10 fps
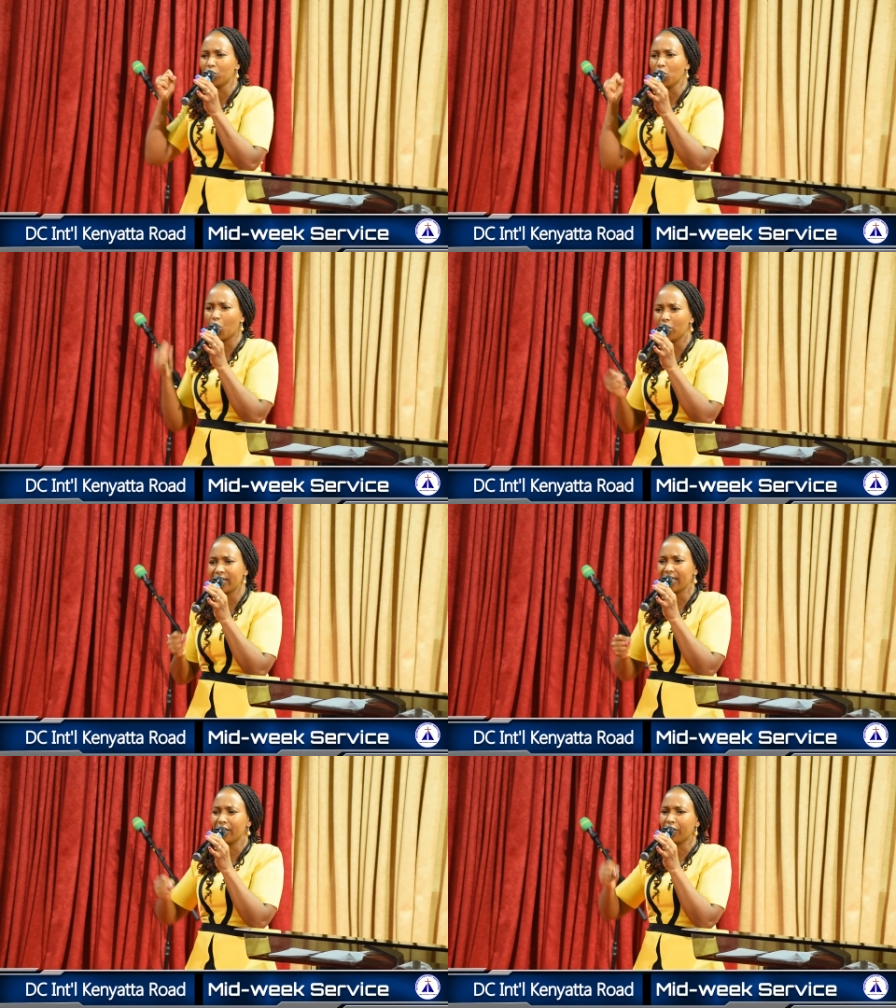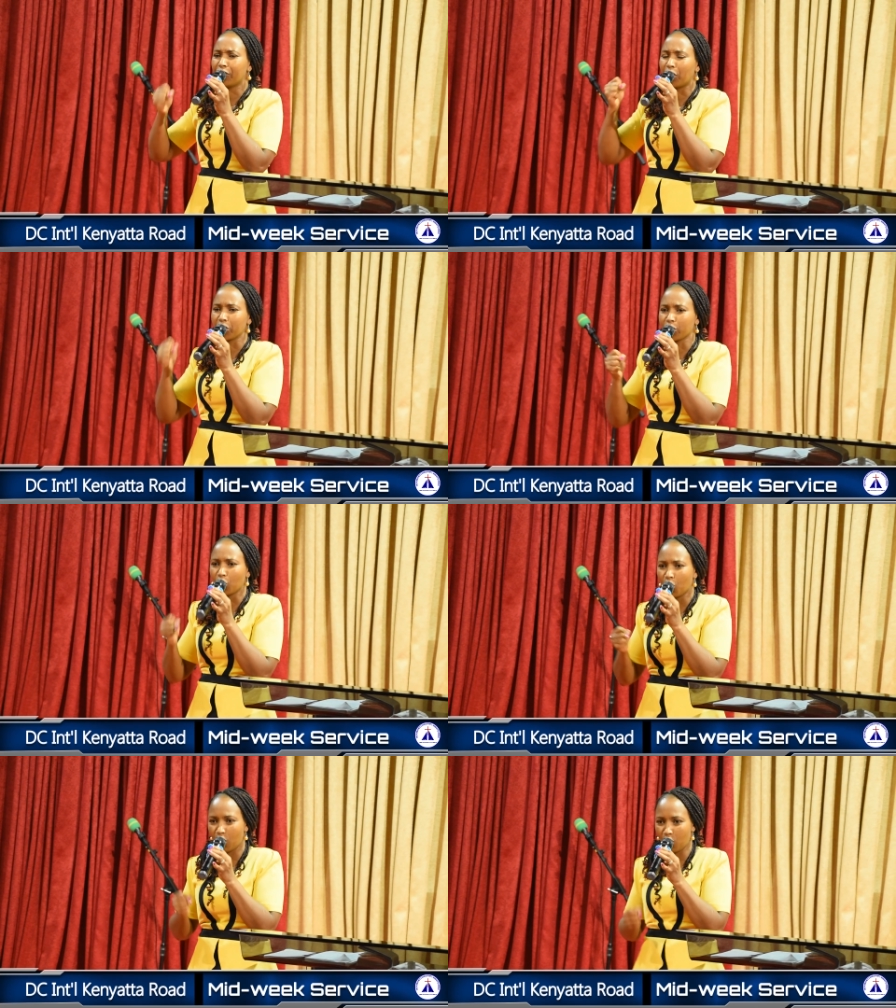holding for
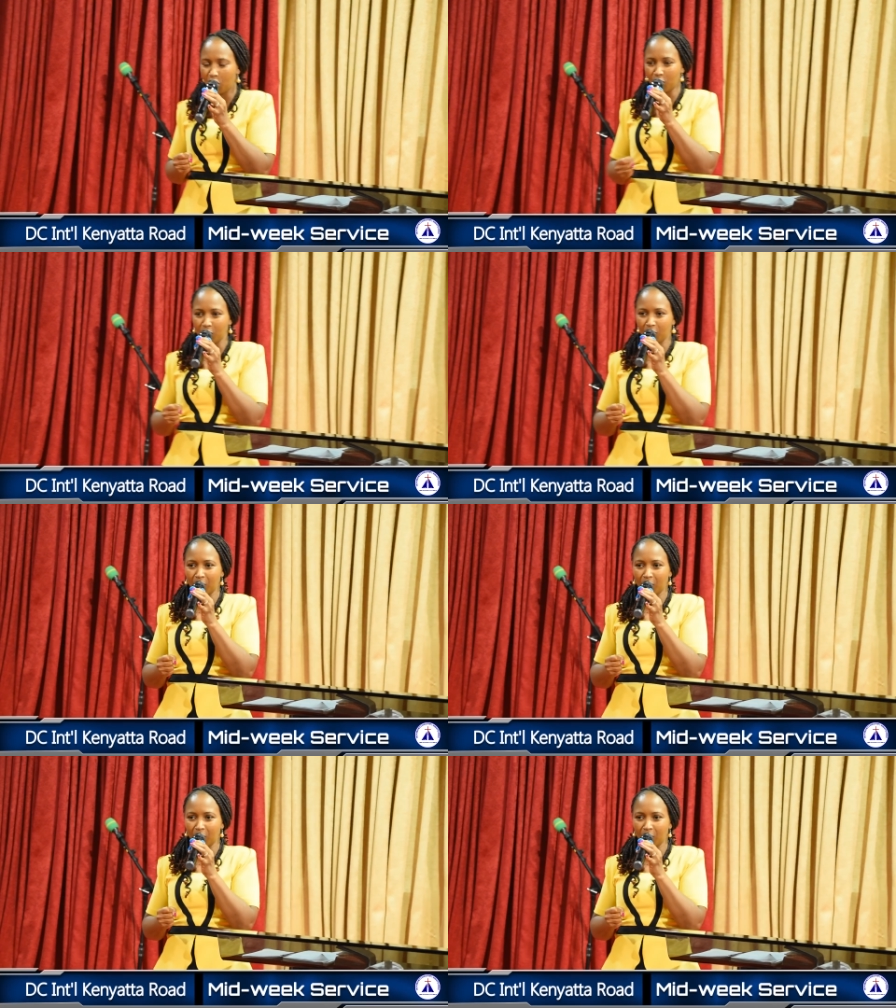so long?